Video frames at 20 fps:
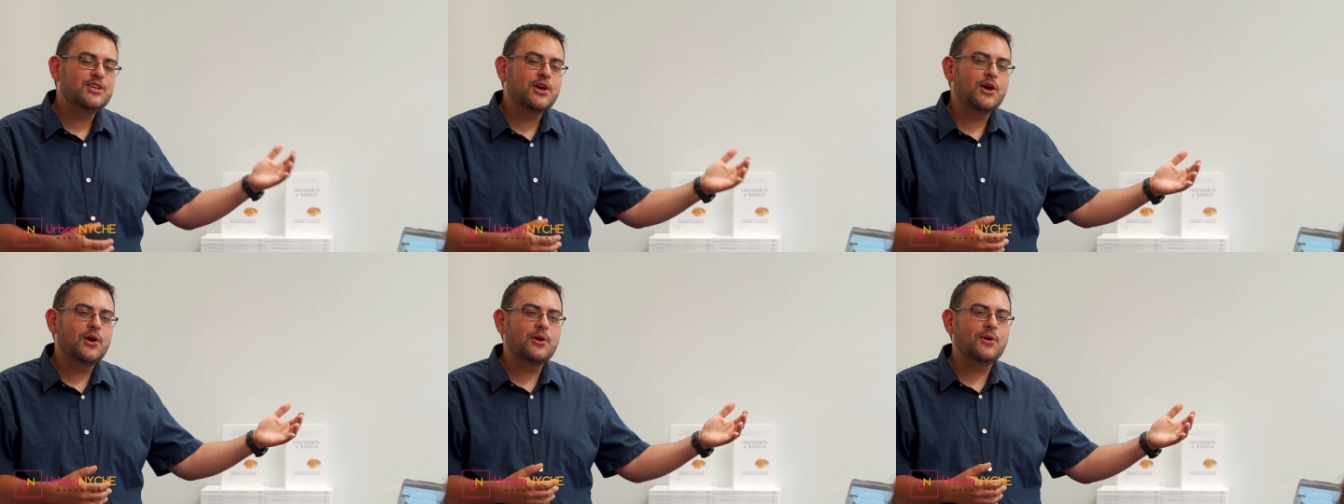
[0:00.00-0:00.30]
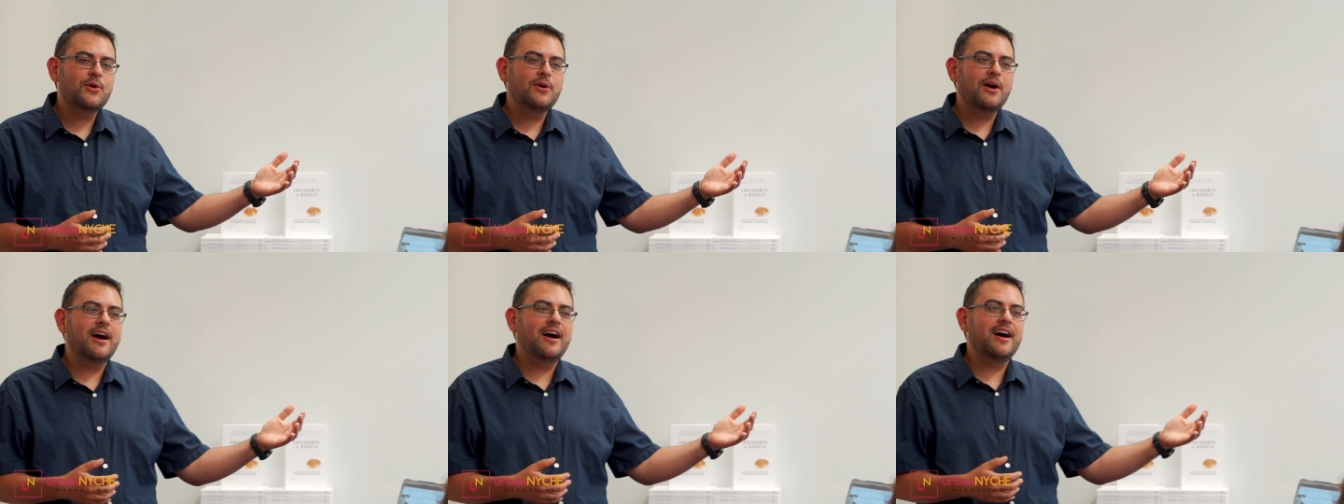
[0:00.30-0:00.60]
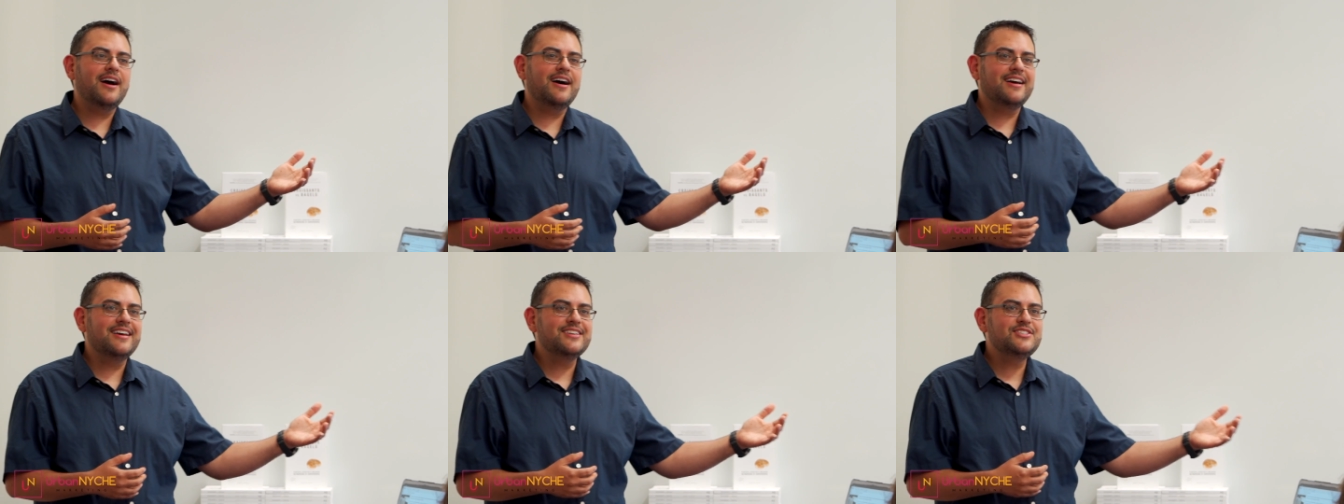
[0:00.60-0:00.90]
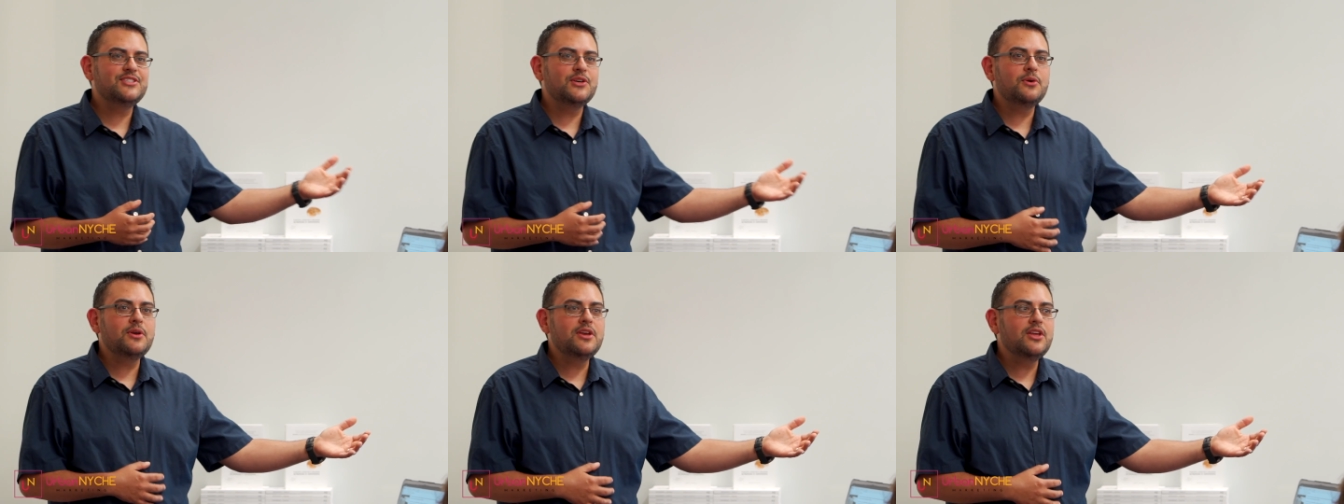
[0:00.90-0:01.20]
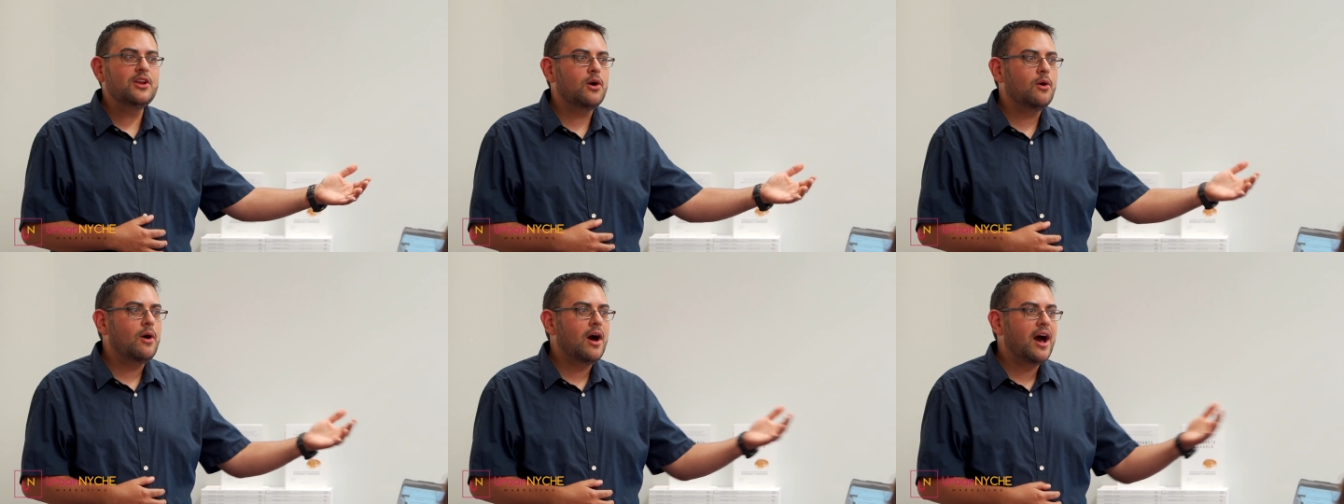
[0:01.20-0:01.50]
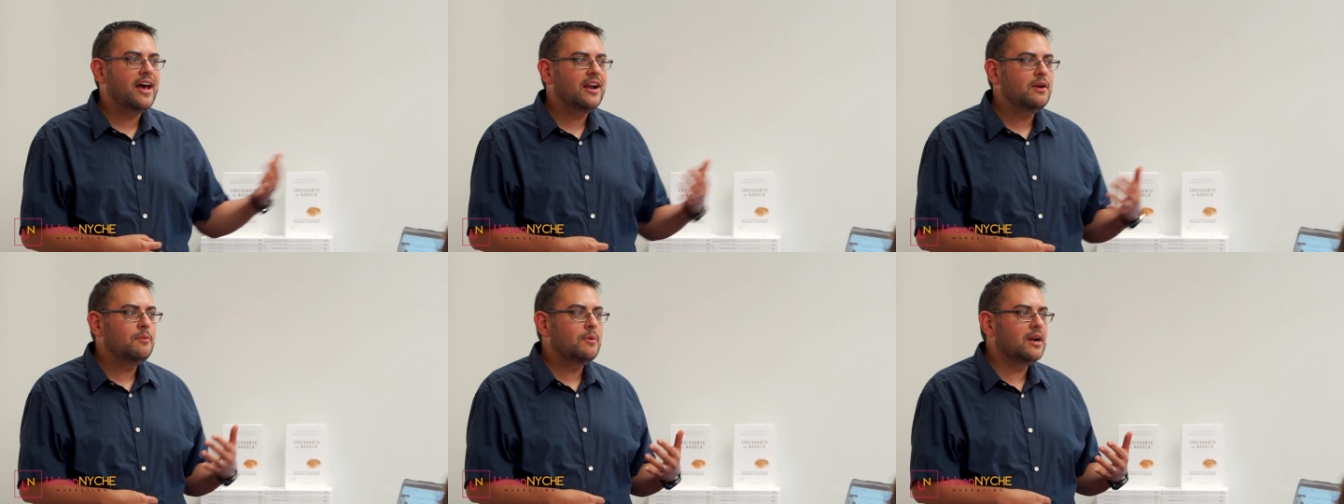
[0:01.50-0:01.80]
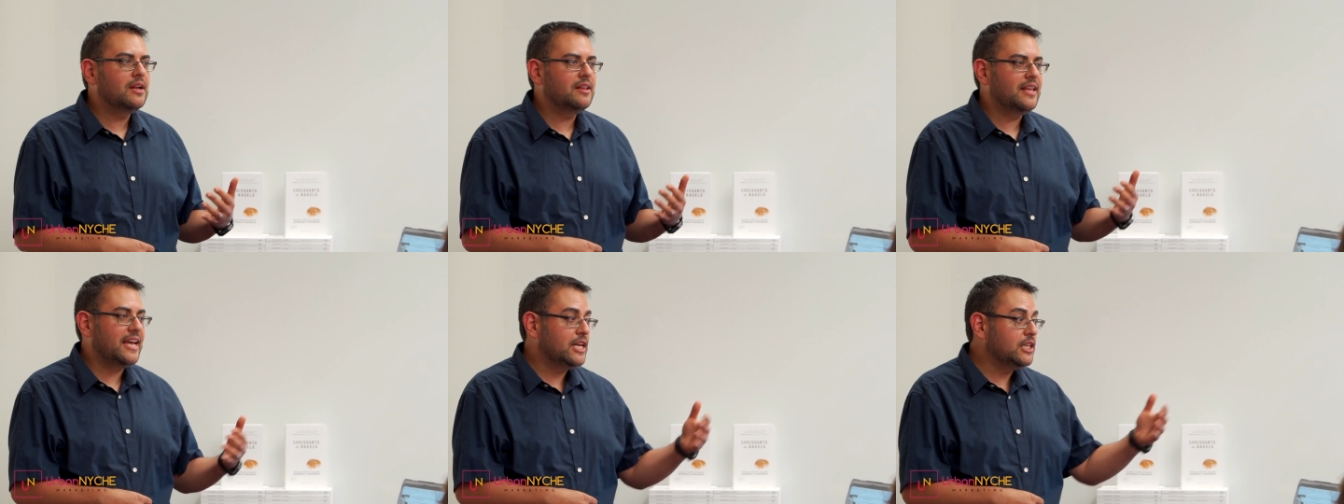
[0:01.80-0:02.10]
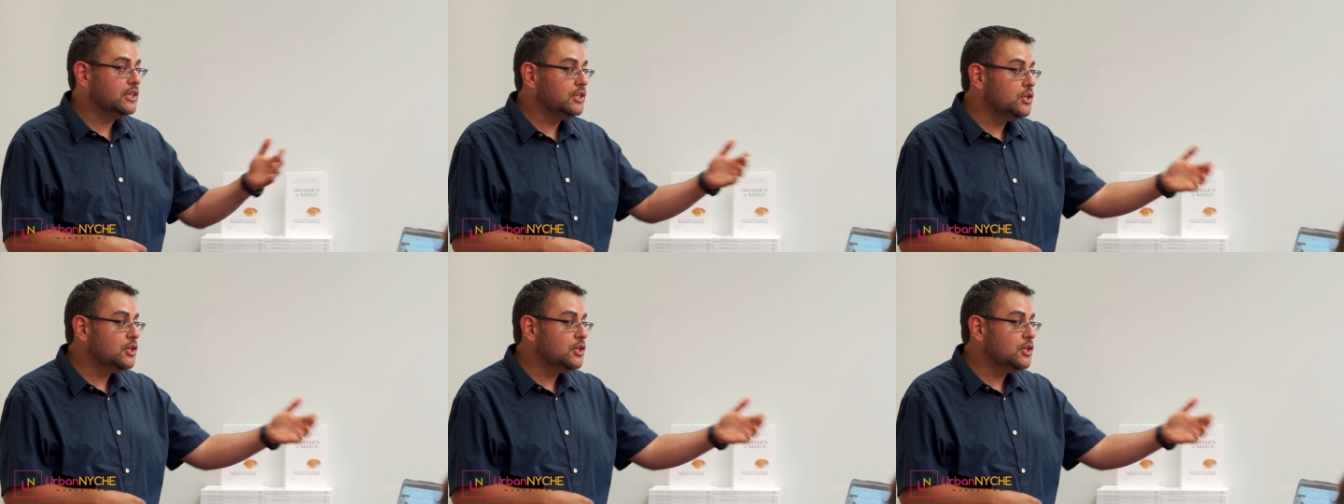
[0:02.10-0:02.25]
So, uh, so you know, I don't want to like